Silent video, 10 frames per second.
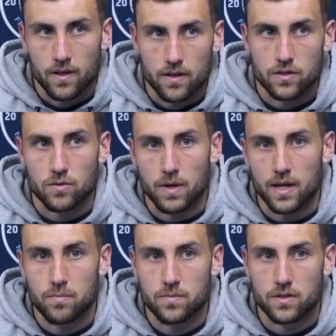
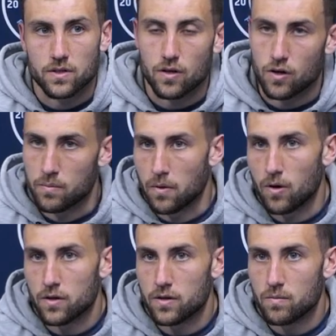sometimes on a
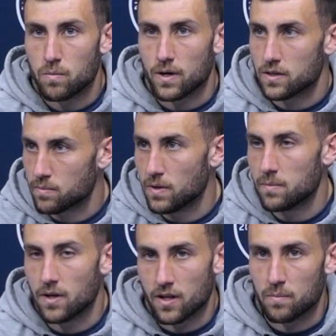morning when it's
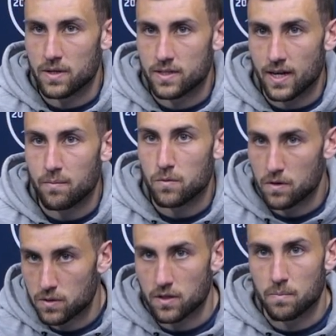maybe a little bit damp, we're
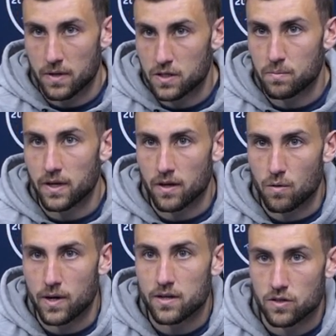used to the pitch being
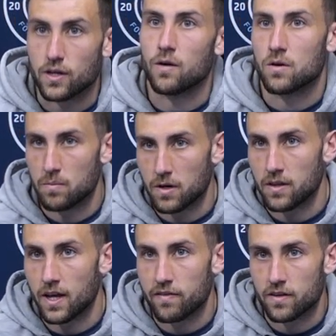quick, so now coming on
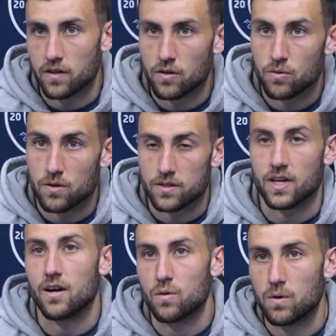the afternoon, it's
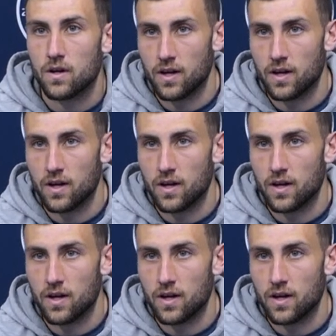how